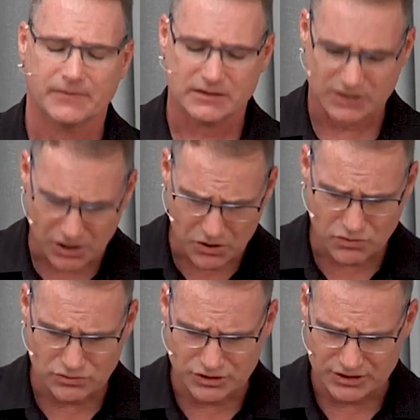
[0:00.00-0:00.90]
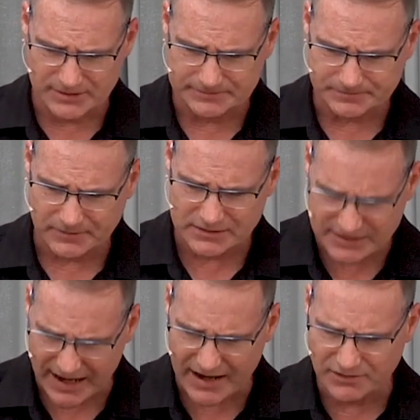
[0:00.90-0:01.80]
It's huge.
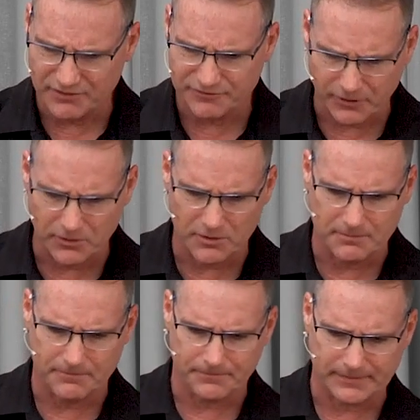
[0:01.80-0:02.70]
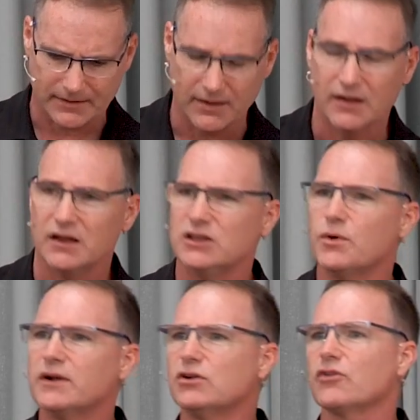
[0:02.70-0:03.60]
Stand firm. And you
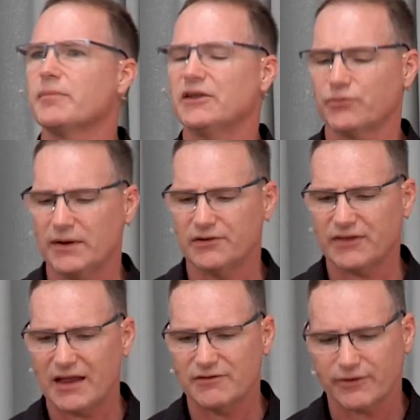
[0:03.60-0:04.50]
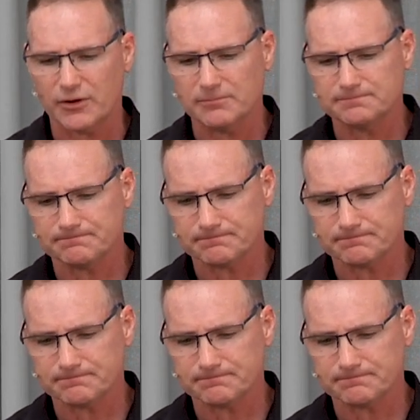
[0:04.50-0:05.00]
want to know the best way to stand firm?